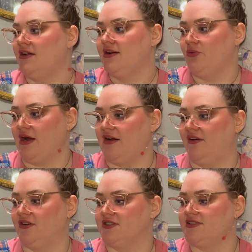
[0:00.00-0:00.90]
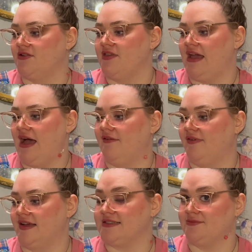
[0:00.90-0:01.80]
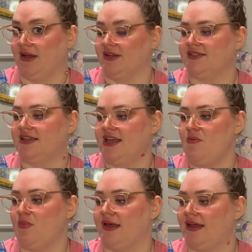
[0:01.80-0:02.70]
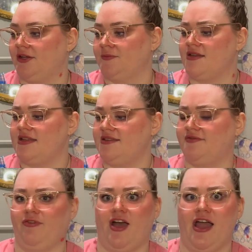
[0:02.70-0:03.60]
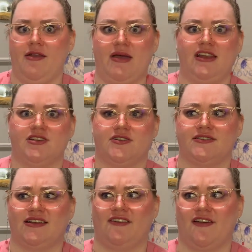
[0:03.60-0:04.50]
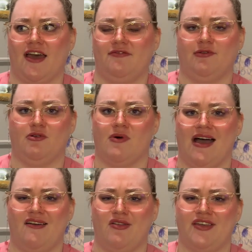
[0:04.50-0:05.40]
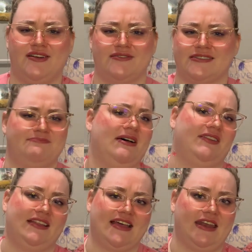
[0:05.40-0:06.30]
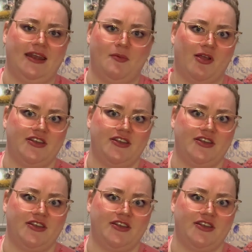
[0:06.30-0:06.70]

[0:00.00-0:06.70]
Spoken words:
wherever, so they have a smell to them, but it's fine. My dolls that I've had for a while, they don't smell like that anymore.